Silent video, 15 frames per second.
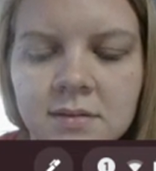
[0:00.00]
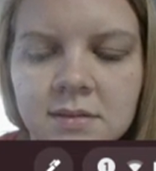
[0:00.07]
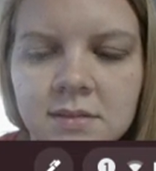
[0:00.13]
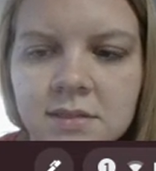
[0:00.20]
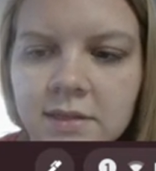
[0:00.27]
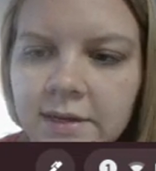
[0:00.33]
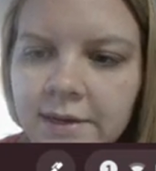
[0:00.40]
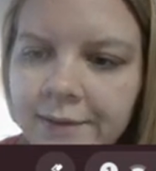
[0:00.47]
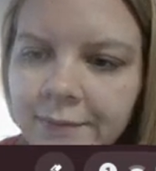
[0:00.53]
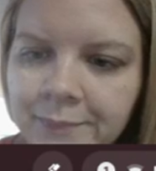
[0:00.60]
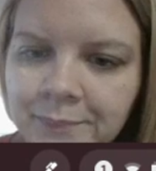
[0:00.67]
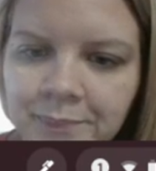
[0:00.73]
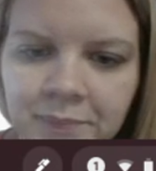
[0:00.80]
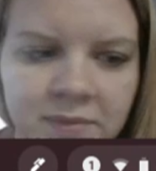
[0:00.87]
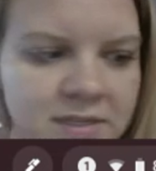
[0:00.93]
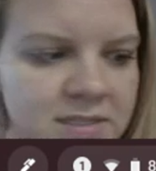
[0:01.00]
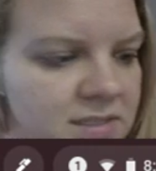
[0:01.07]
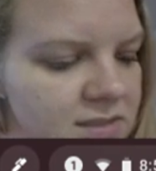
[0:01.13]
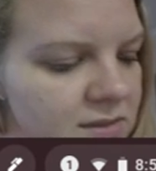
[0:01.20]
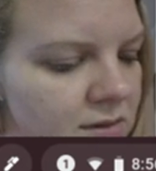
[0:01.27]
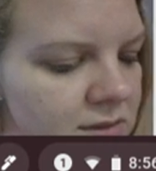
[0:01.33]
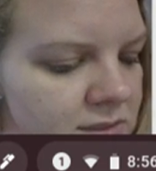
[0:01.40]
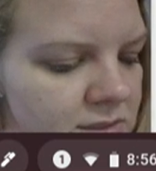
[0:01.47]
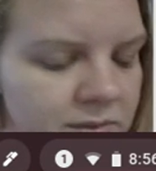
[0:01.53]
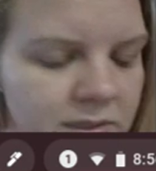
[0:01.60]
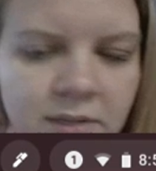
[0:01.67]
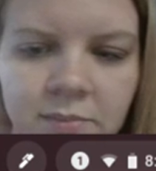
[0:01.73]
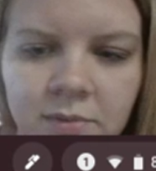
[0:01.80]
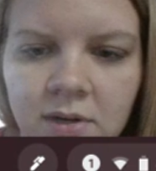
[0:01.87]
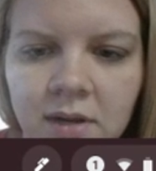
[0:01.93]
So there you go. This is also in
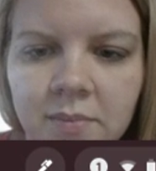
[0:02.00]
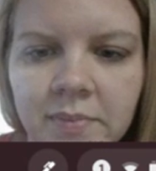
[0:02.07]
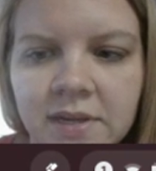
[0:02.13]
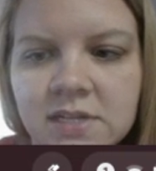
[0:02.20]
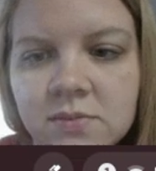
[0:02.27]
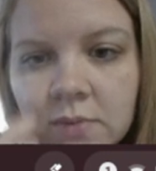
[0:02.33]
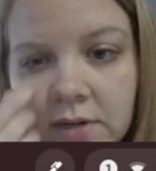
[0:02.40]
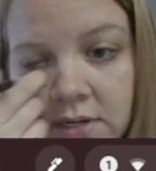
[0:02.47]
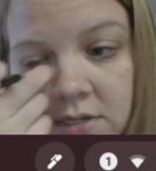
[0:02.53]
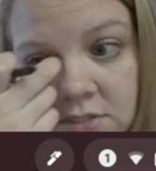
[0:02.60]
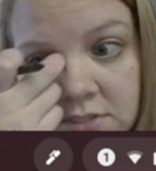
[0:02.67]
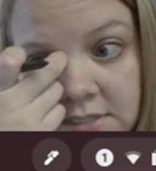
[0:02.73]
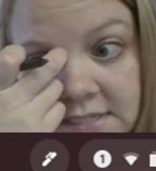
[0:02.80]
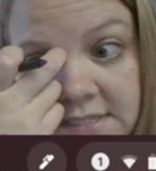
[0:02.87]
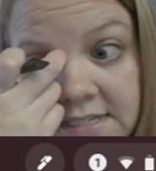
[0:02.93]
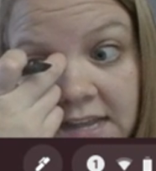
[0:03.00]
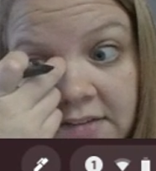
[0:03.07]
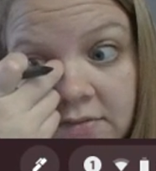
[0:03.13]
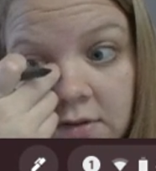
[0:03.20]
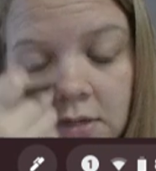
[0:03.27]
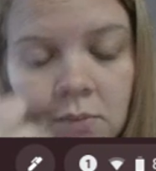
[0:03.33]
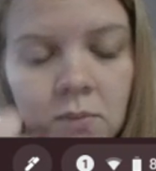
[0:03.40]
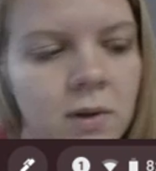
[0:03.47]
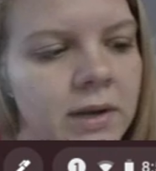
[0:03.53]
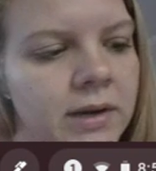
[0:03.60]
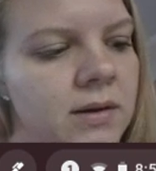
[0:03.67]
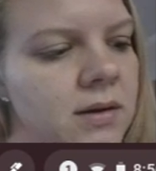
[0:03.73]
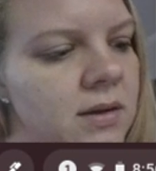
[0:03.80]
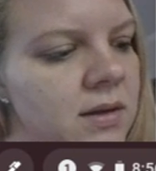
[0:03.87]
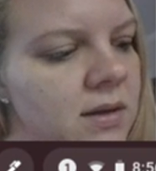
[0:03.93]
your book on page
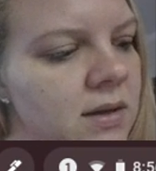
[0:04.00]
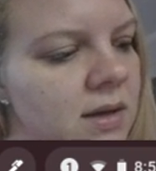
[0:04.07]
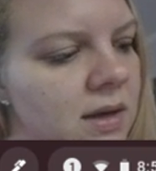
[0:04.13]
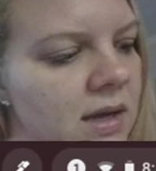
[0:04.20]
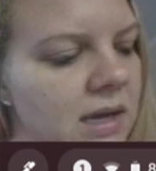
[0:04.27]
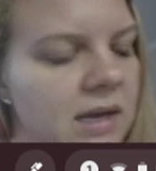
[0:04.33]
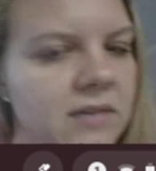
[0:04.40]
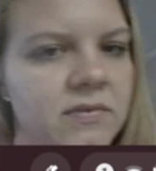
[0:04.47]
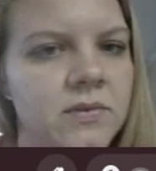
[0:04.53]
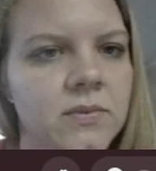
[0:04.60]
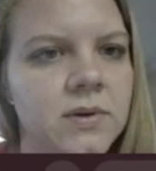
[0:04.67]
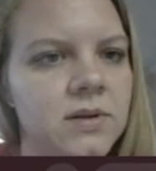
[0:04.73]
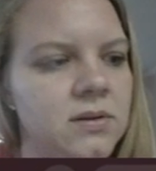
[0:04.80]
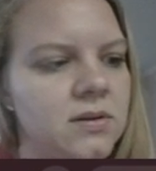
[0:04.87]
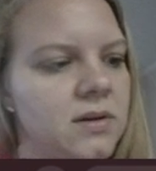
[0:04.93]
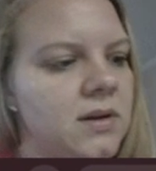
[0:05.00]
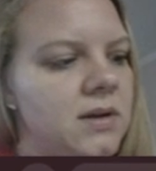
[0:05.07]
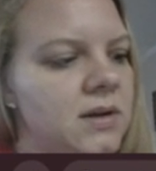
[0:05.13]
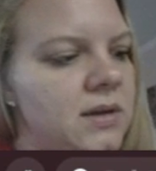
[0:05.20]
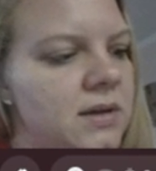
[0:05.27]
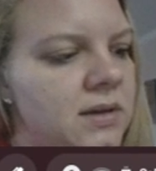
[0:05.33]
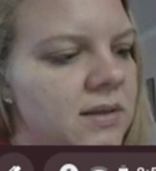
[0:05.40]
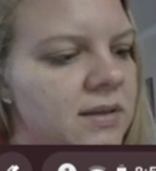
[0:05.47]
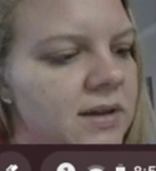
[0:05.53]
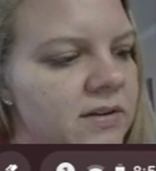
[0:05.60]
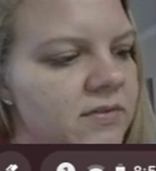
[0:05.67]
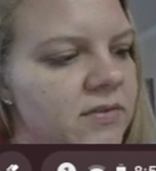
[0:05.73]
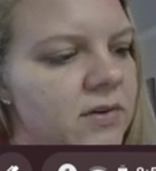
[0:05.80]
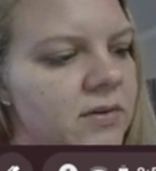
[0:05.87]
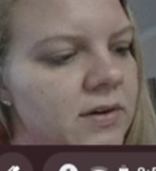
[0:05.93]
171 if you want to look
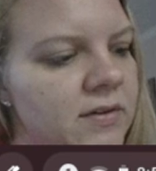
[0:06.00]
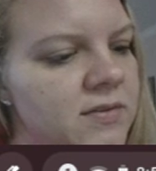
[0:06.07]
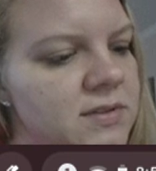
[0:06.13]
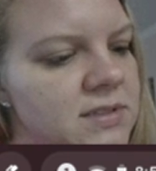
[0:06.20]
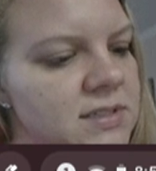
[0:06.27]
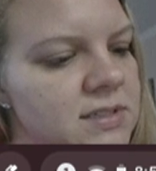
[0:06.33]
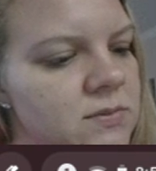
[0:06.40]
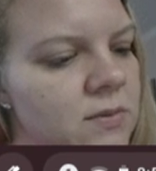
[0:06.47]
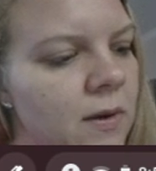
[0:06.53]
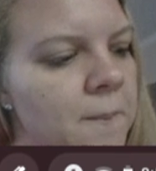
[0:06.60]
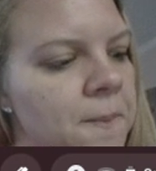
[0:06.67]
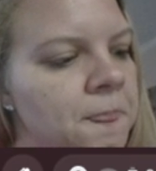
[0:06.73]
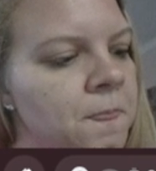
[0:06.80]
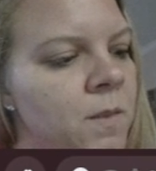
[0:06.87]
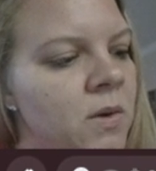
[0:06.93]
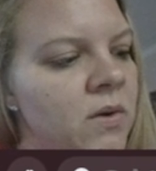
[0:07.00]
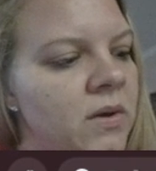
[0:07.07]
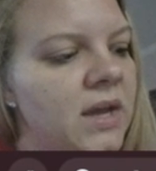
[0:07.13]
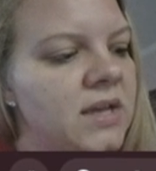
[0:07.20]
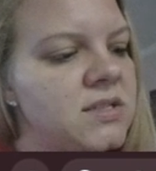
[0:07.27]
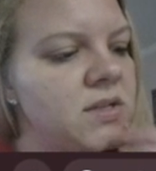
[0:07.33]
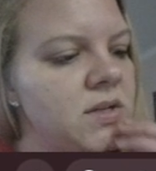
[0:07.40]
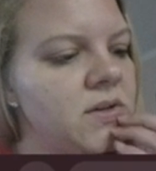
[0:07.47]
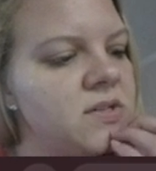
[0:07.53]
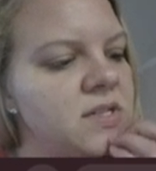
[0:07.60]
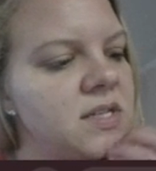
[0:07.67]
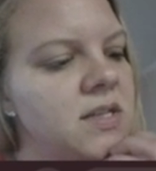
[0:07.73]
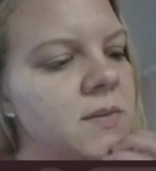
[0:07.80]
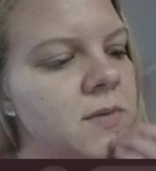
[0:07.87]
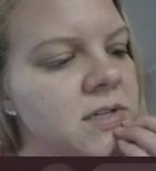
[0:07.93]
there for a reference as well. Okay, so
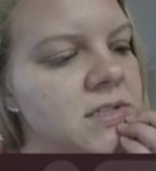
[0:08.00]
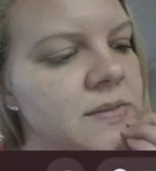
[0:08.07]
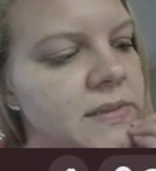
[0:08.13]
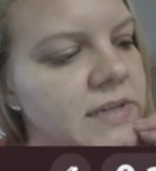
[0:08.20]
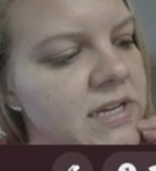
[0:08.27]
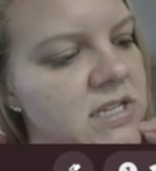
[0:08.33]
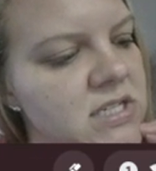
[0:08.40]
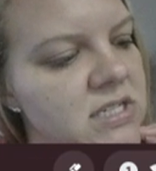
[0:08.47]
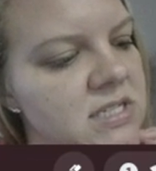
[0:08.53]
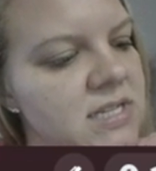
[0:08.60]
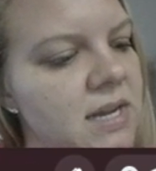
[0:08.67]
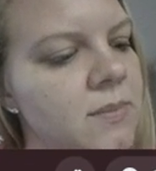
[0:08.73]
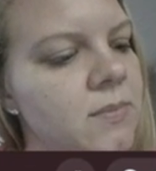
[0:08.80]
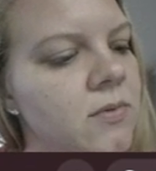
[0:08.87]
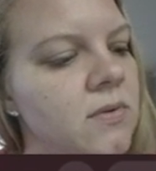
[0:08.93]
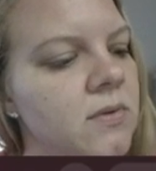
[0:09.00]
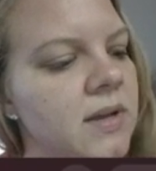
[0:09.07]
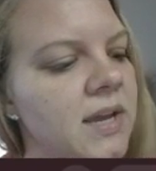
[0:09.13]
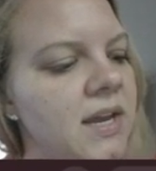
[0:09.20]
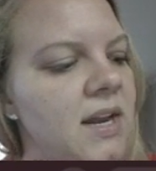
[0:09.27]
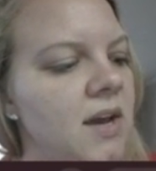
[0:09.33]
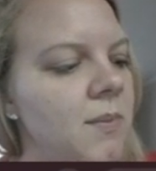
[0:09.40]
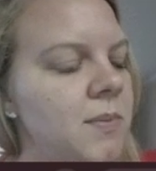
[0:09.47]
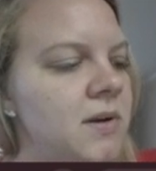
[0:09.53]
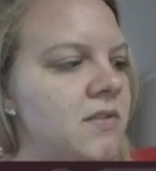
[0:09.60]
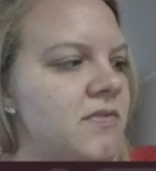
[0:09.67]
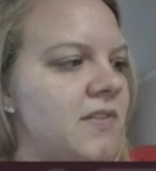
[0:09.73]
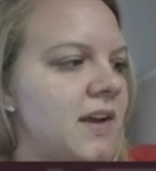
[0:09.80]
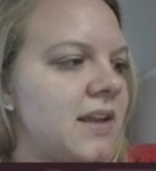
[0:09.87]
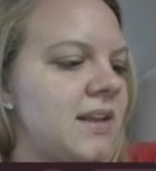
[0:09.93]
using the multiplication table, it can help you to
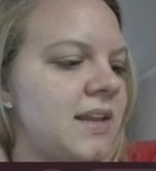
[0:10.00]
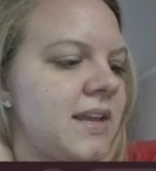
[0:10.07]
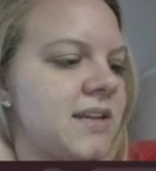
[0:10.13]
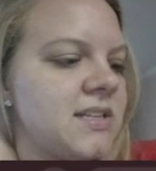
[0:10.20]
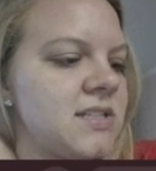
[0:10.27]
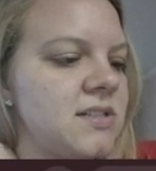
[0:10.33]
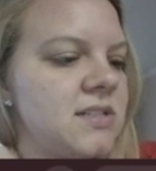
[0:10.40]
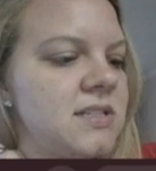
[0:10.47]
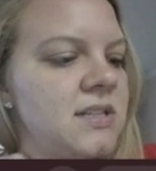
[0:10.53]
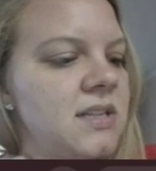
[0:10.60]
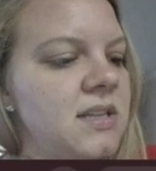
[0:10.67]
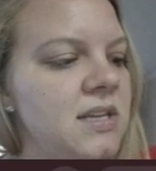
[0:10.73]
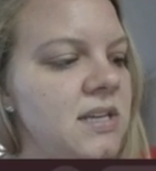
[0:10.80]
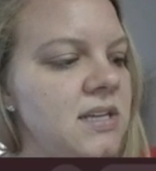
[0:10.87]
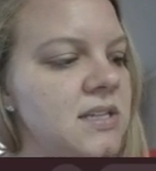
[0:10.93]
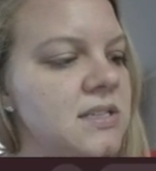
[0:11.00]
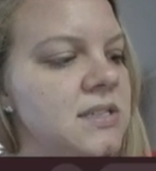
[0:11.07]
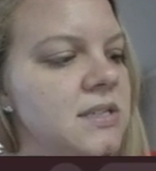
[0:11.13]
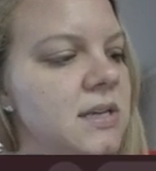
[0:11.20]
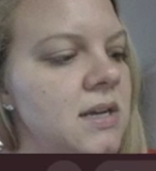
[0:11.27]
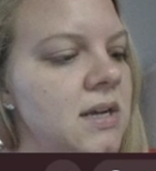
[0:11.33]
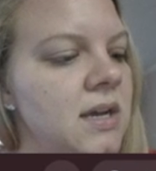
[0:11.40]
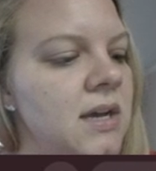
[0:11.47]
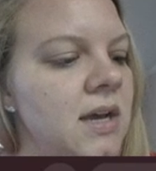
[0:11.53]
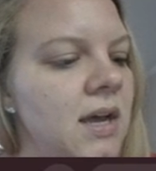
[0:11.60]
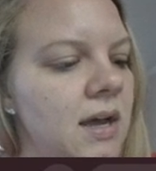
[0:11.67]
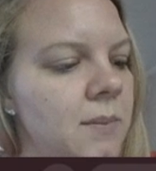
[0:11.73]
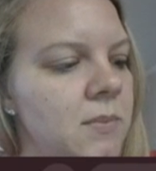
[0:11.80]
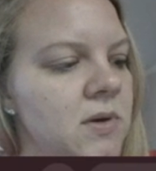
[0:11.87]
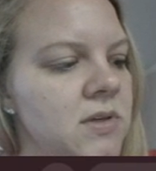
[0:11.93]
find the answer to these
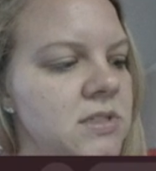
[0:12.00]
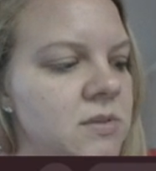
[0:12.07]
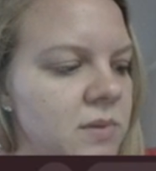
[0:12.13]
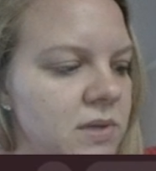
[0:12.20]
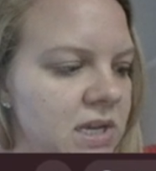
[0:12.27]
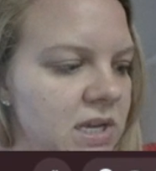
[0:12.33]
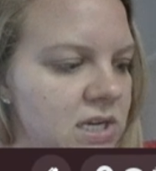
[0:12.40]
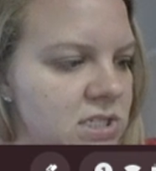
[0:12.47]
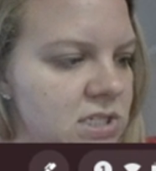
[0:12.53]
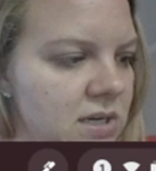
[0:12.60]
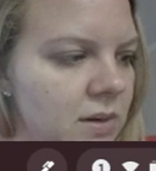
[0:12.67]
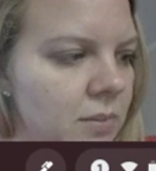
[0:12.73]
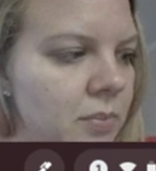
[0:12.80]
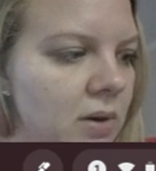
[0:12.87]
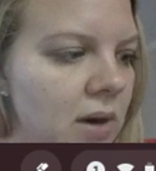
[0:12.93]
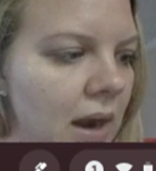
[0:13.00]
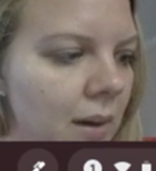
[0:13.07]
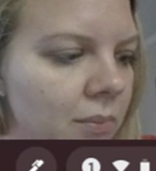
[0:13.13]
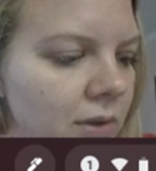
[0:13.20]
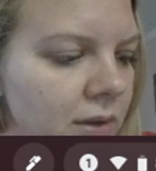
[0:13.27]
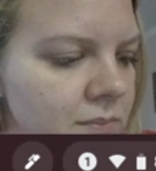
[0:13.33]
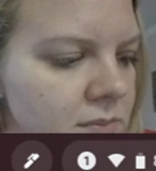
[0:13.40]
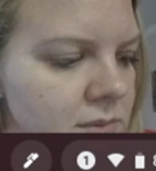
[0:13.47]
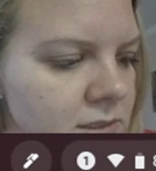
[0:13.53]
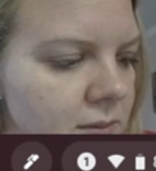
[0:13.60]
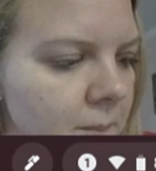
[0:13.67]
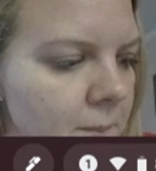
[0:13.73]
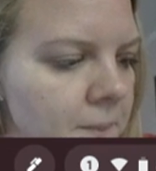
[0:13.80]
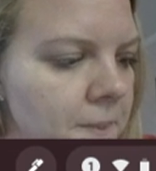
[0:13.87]
multiplication problems.